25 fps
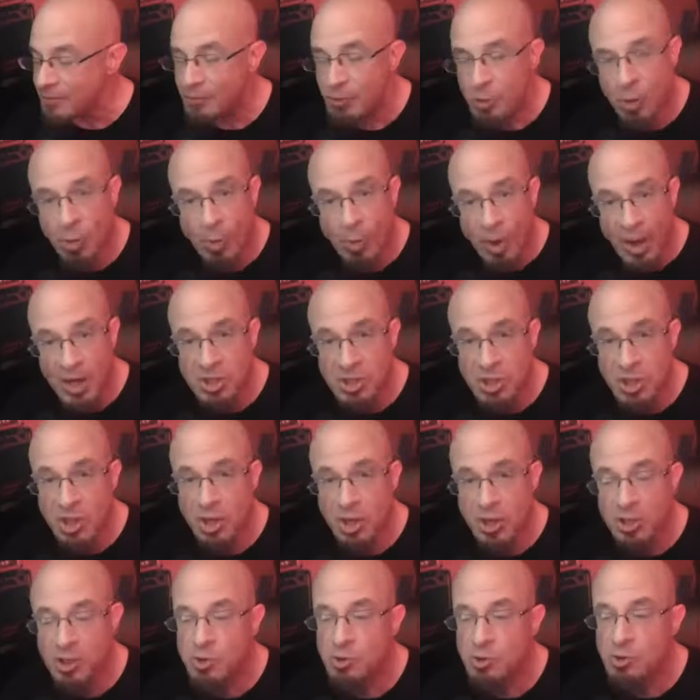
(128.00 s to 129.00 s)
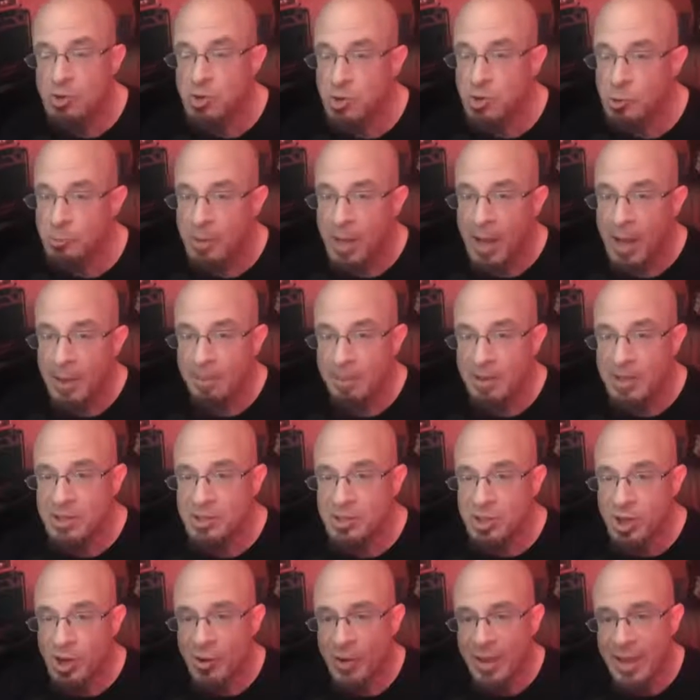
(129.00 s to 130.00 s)
if you're watching on YouTube,
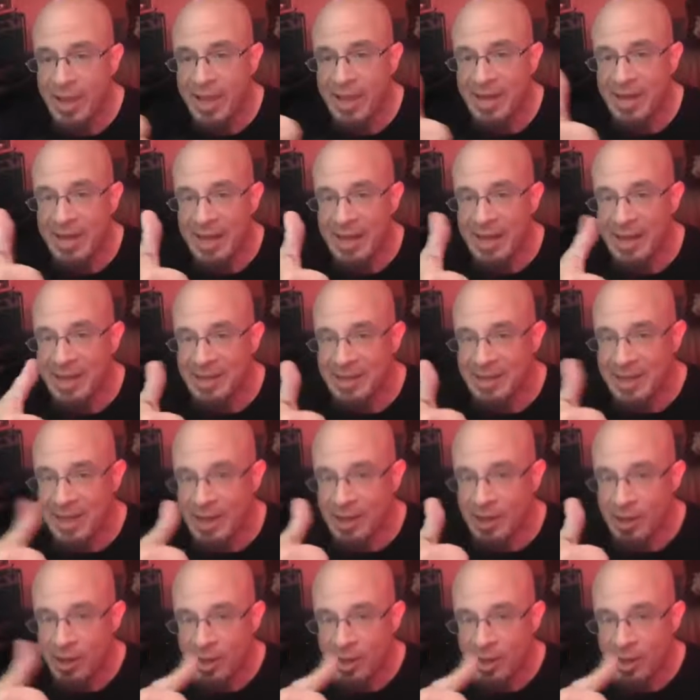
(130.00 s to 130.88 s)
please go ahead and